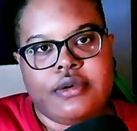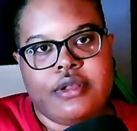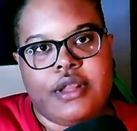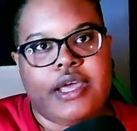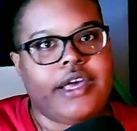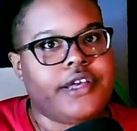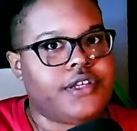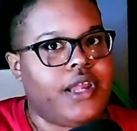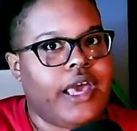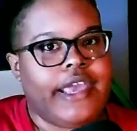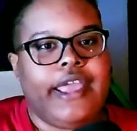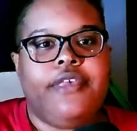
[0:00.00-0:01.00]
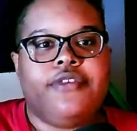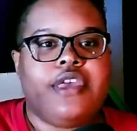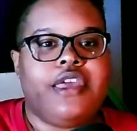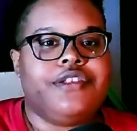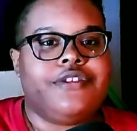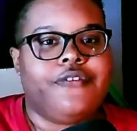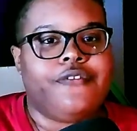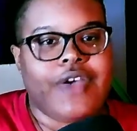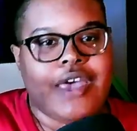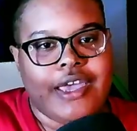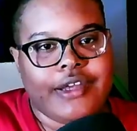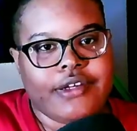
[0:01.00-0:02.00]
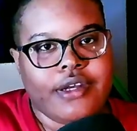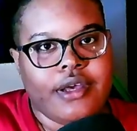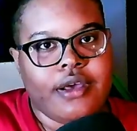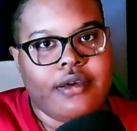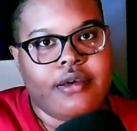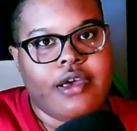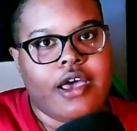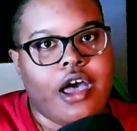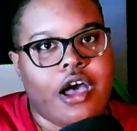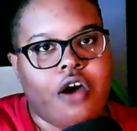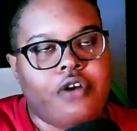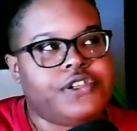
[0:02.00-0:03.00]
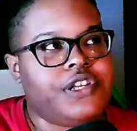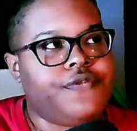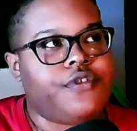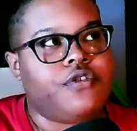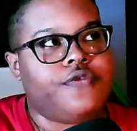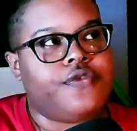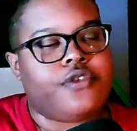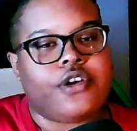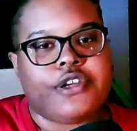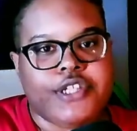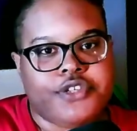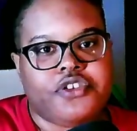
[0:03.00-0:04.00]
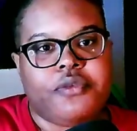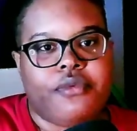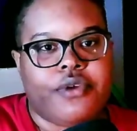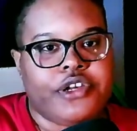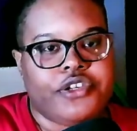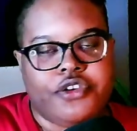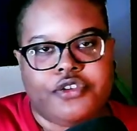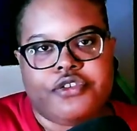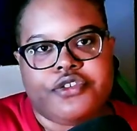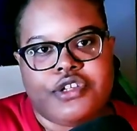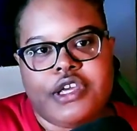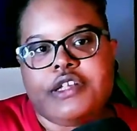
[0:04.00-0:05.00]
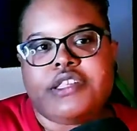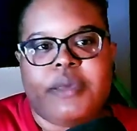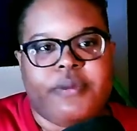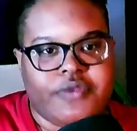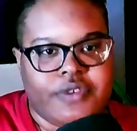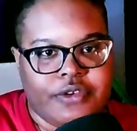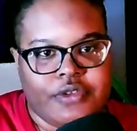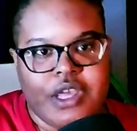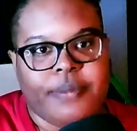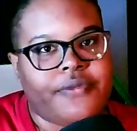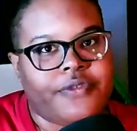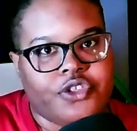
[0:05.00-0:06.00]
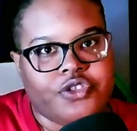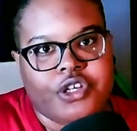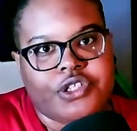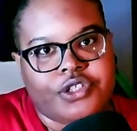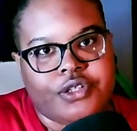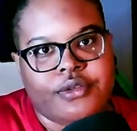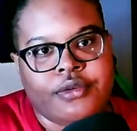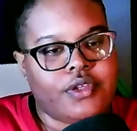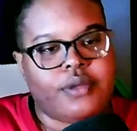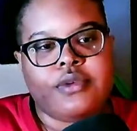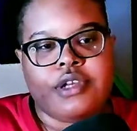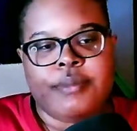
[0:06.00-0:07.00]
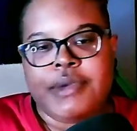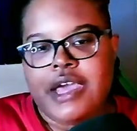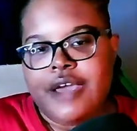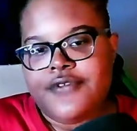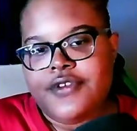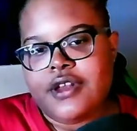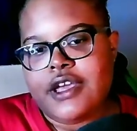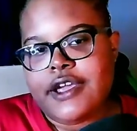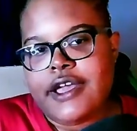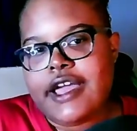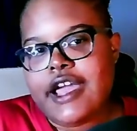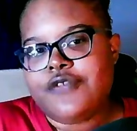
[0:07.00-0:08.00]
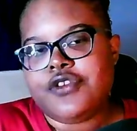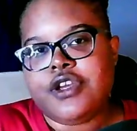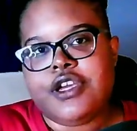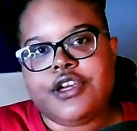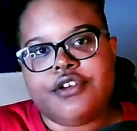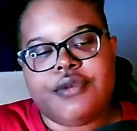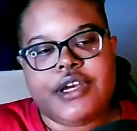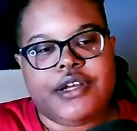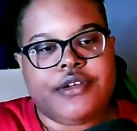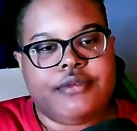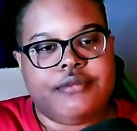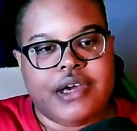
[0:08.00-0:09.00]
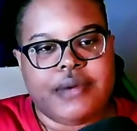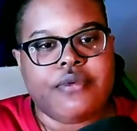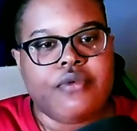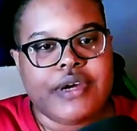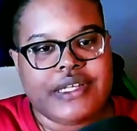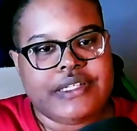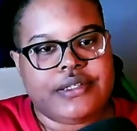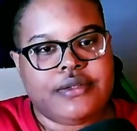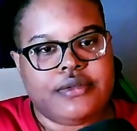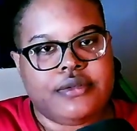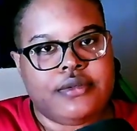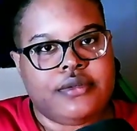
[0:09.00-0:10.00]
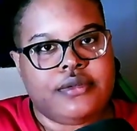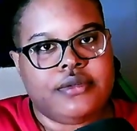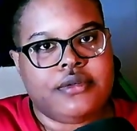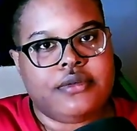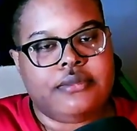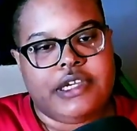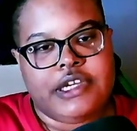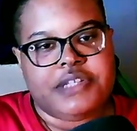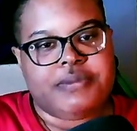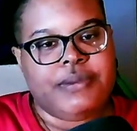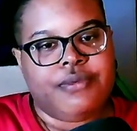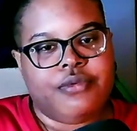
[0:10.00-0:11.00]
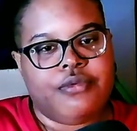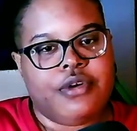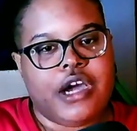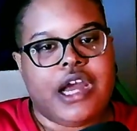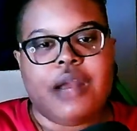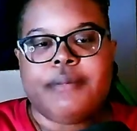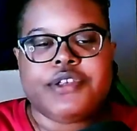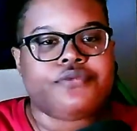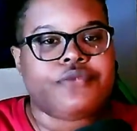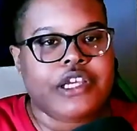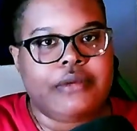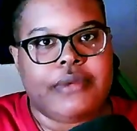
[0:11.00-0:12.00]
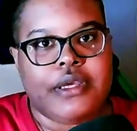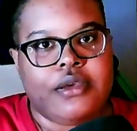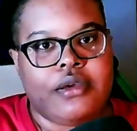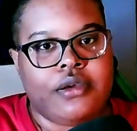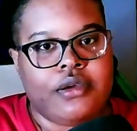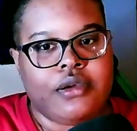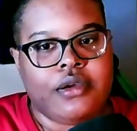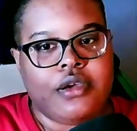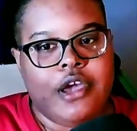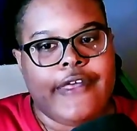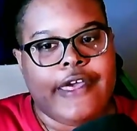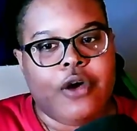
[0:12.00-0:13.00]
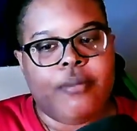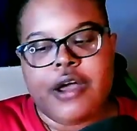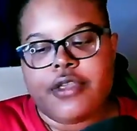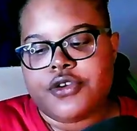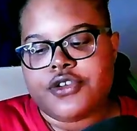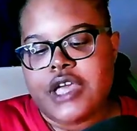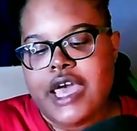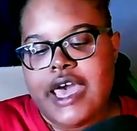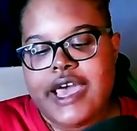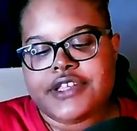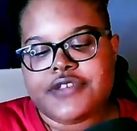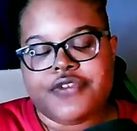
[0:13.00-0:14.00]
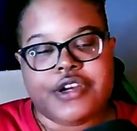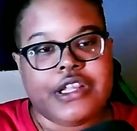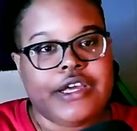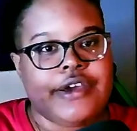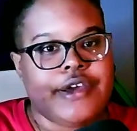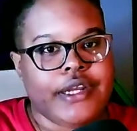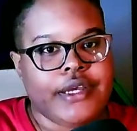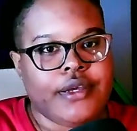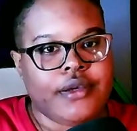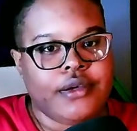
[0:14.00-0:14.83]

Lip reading: Like I said, I can't say it as a fact how it's difficult for autistic brains to understand these type of instructions. I mean, I feel like I have to iterate my points because people kind of misread me and they don't bother to ask for clarity